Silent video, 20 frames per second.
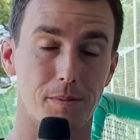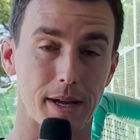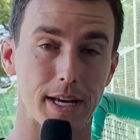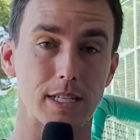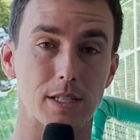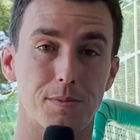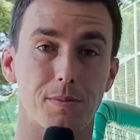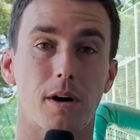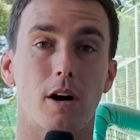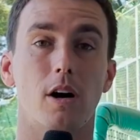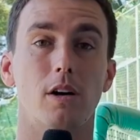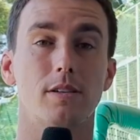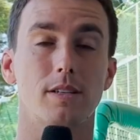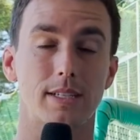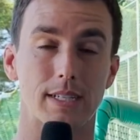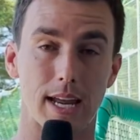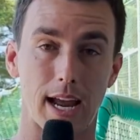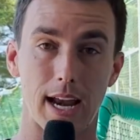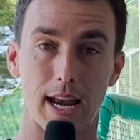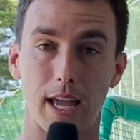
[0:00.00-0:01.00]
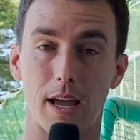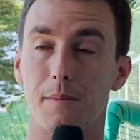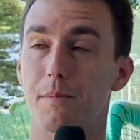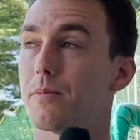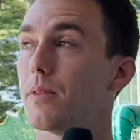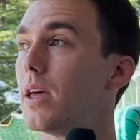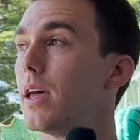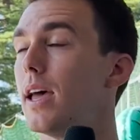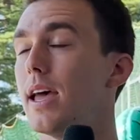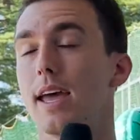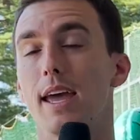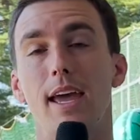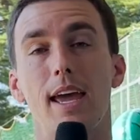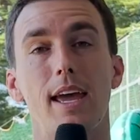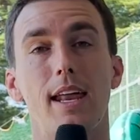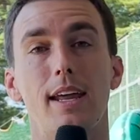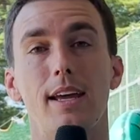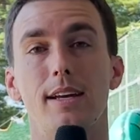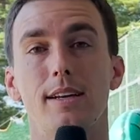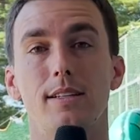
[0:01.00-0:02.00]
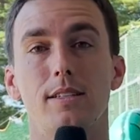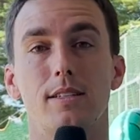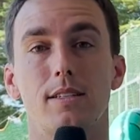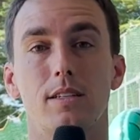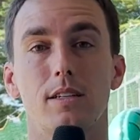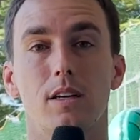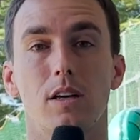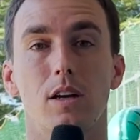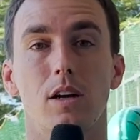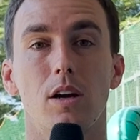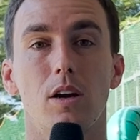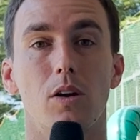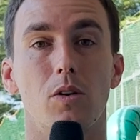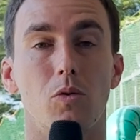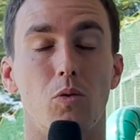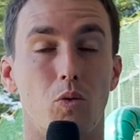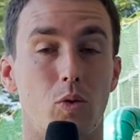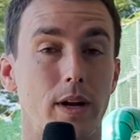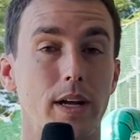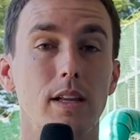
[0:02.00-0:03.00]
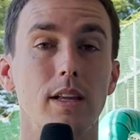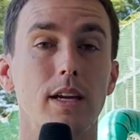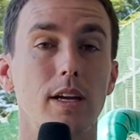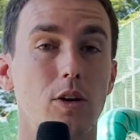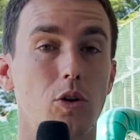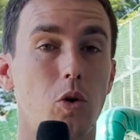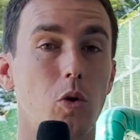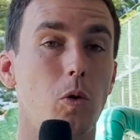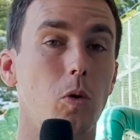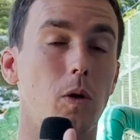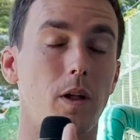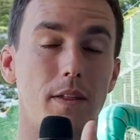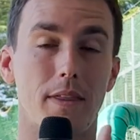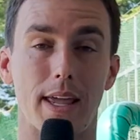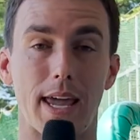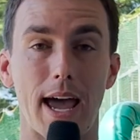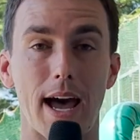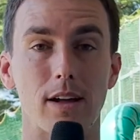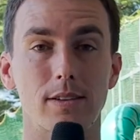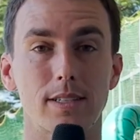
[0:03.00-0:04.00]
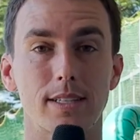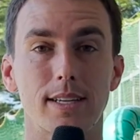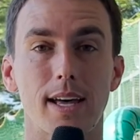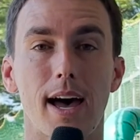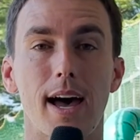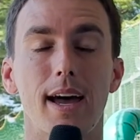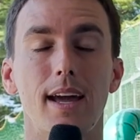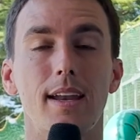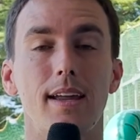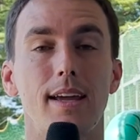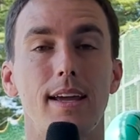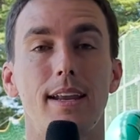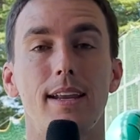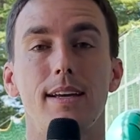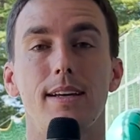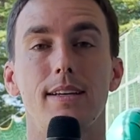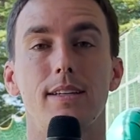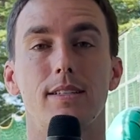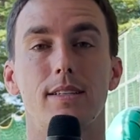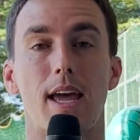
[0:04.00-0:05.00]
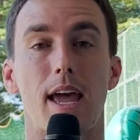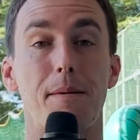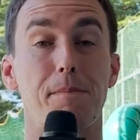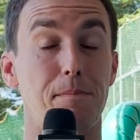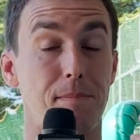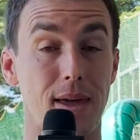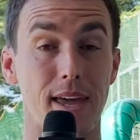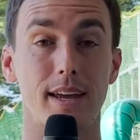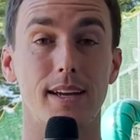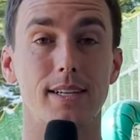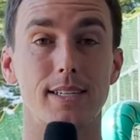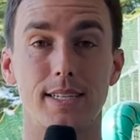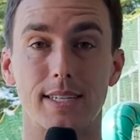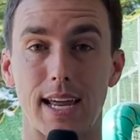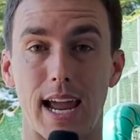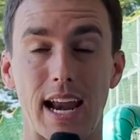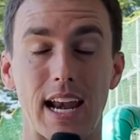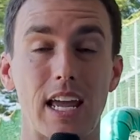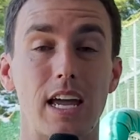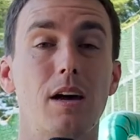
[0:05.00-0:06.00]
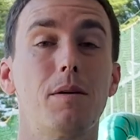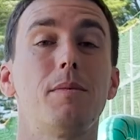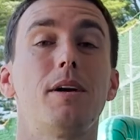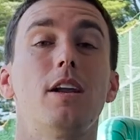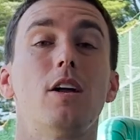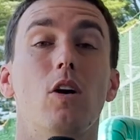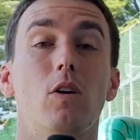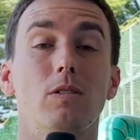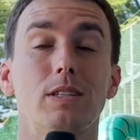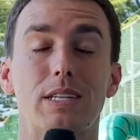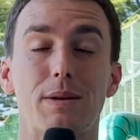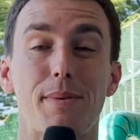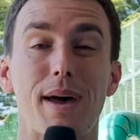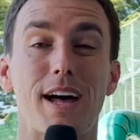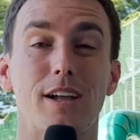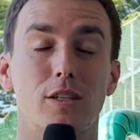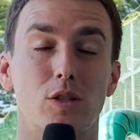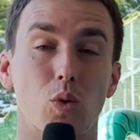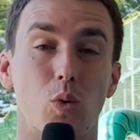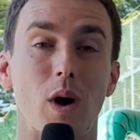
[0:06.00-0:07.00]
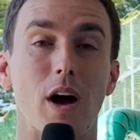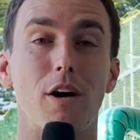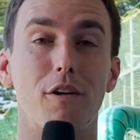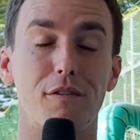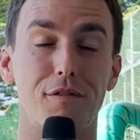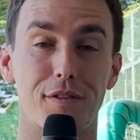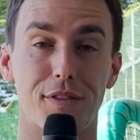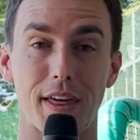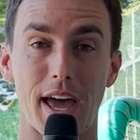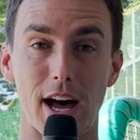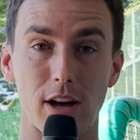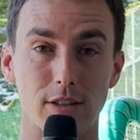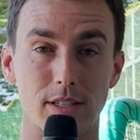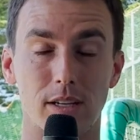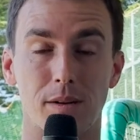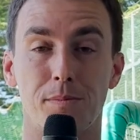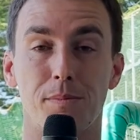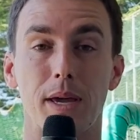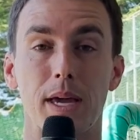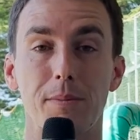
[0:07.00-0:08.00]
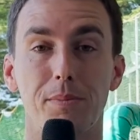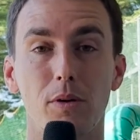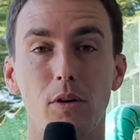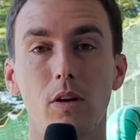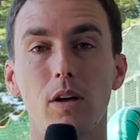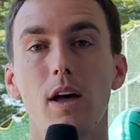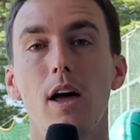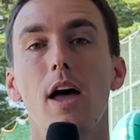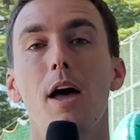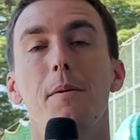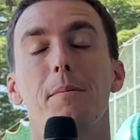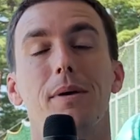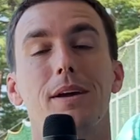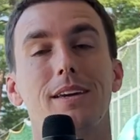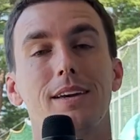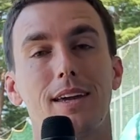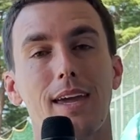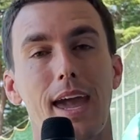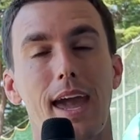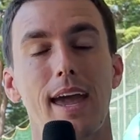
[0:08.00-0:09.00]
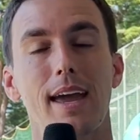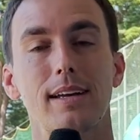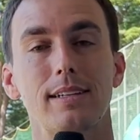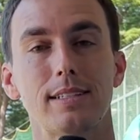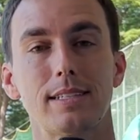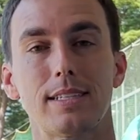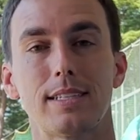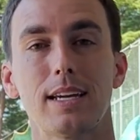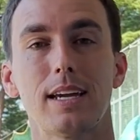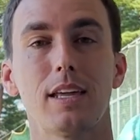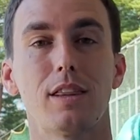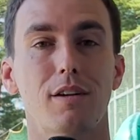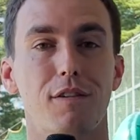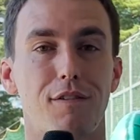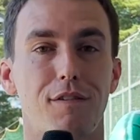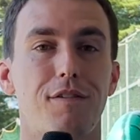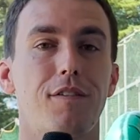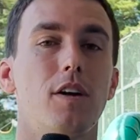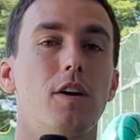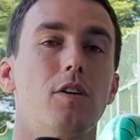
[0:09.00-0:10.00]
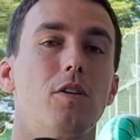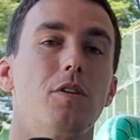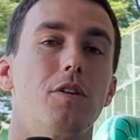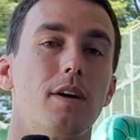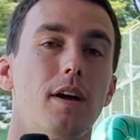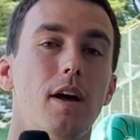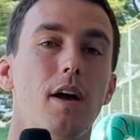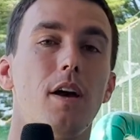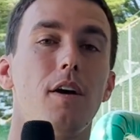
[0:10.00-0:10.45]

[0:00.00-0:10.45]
baseball stadium. It is really cool on the outside. It is a big stadium. It holds about 12,000 people, but you can't see the field